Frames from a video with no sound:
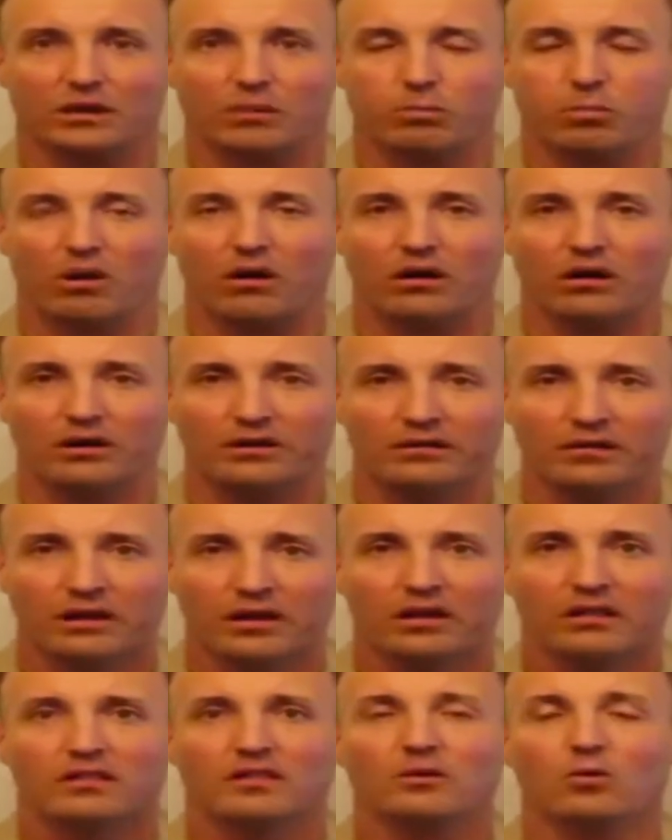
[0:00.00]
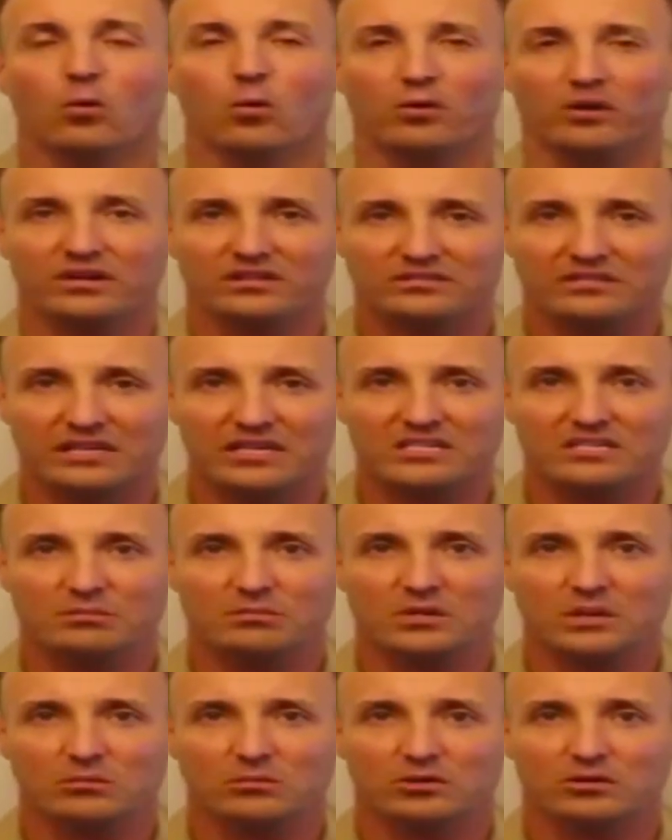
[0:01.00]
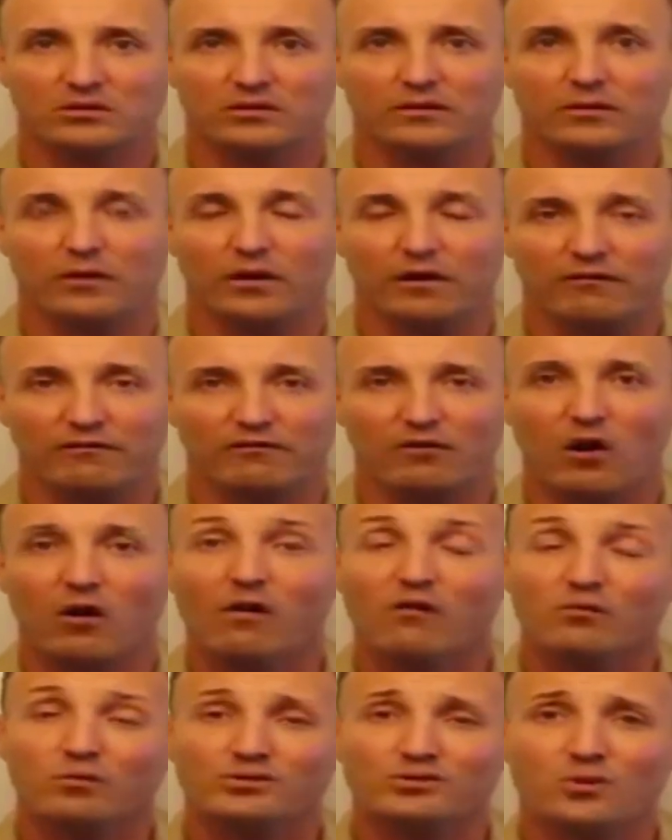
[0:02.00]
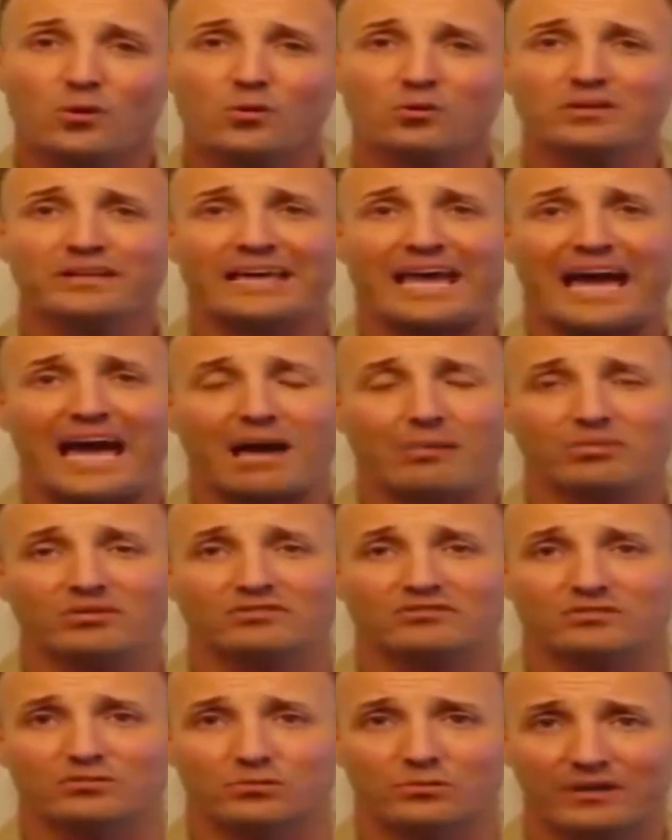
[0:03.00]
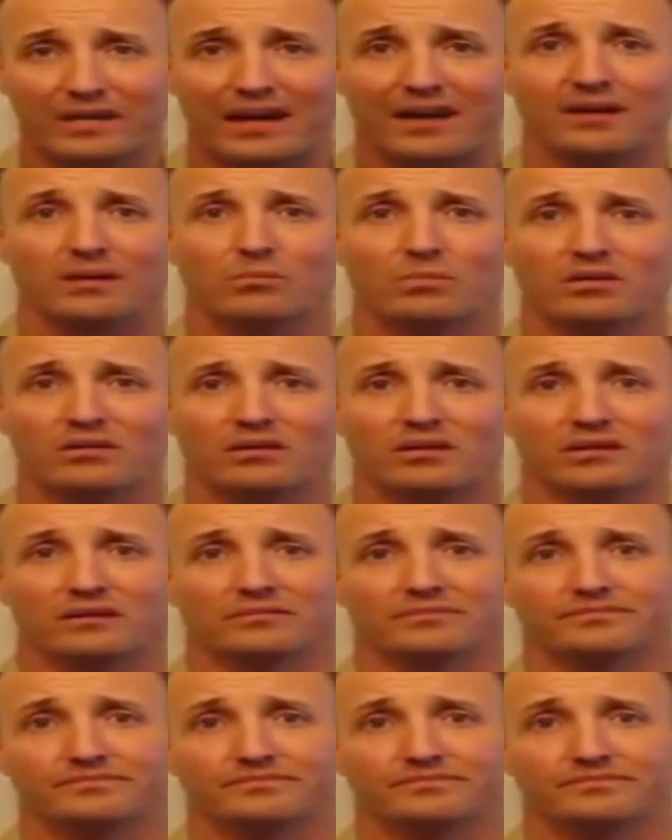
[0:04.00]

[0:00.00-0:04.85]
upon the organization being able to evolve, which only happens through accountability.